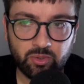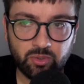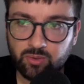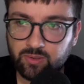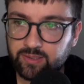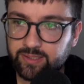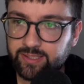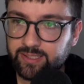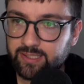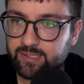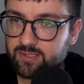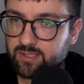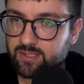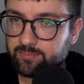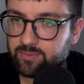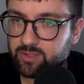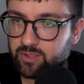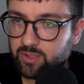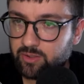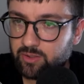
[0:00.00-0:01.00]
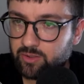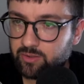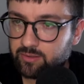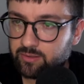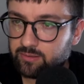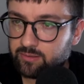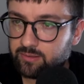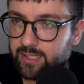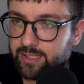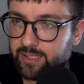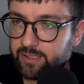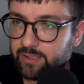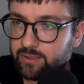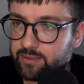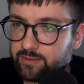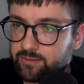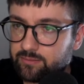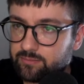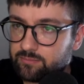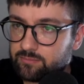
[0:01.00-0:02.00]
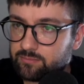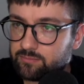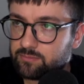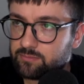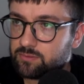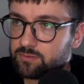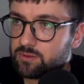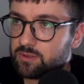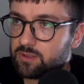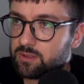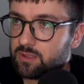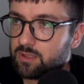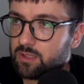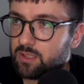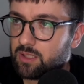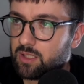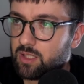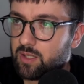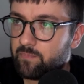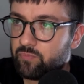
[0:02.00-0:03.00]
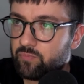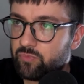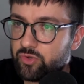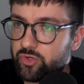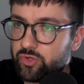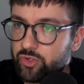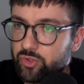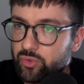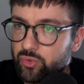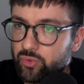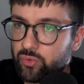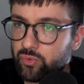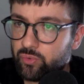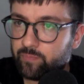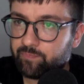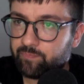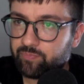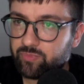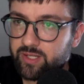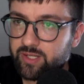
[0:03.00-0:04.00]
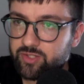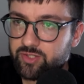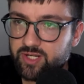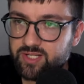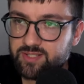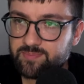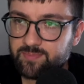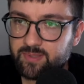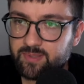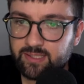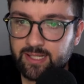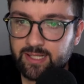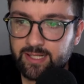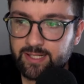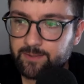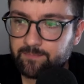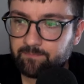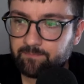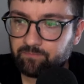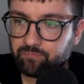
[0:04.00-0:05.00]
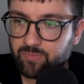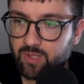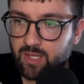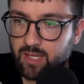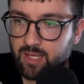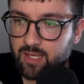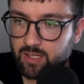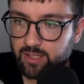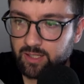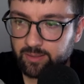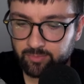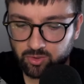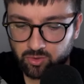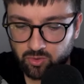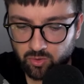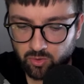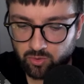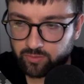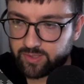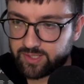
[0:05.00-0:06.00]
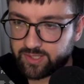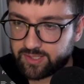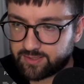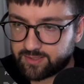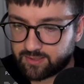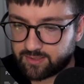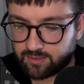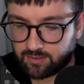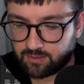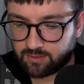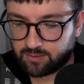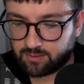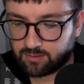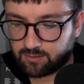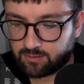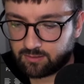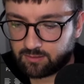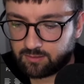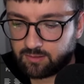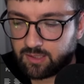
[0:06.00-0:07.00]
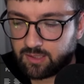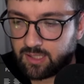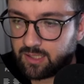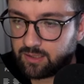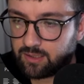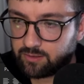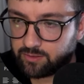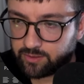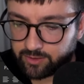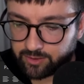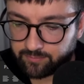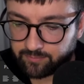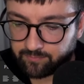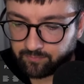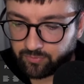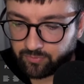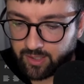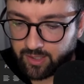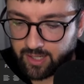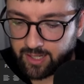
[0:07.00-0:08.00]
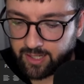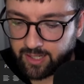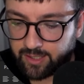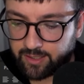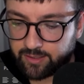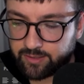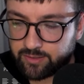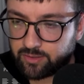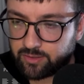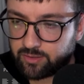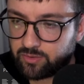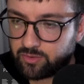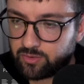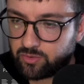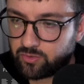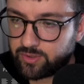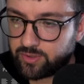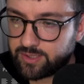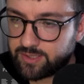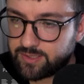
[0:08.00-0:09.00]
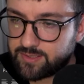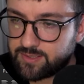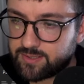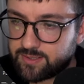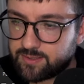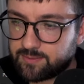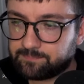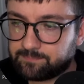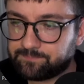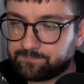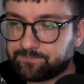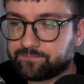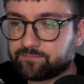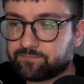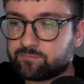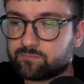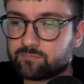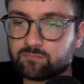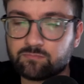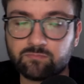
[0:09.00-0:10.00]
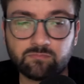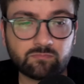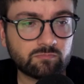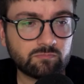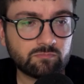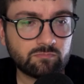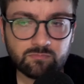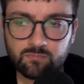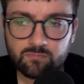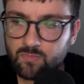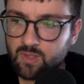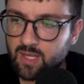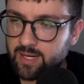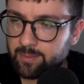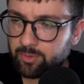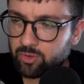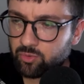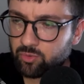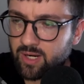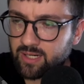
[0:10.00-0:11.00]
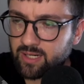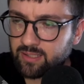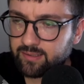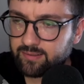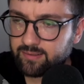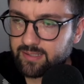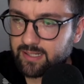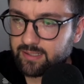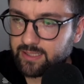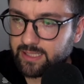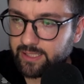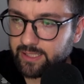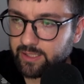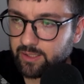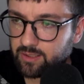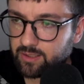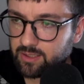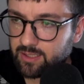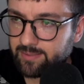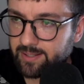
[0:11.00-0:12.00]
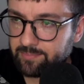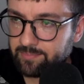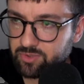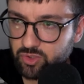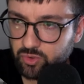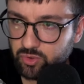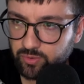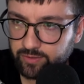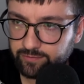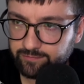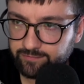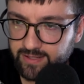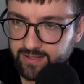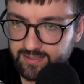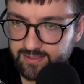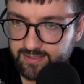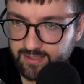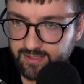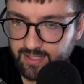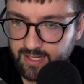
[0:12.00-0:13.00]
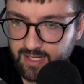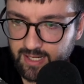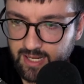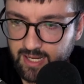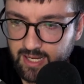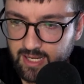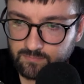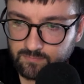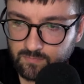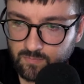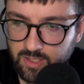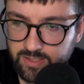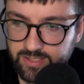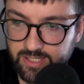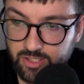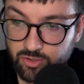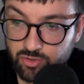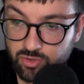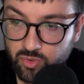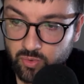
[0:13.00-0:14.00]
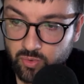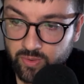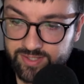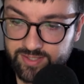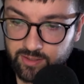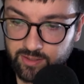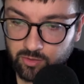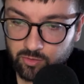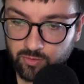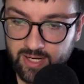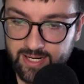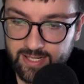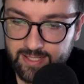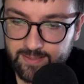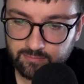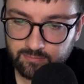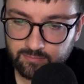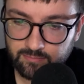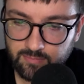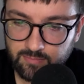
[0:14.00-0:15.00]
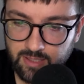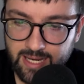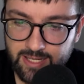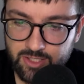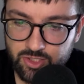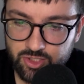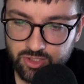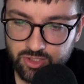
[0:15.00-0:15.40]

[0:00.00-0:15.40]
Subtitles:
clean, so I'm going to go layer, new adjustment layer. I'm going to call this color and noise, and I'm going to right click that layer, come up to effect, down to noise and grain, and just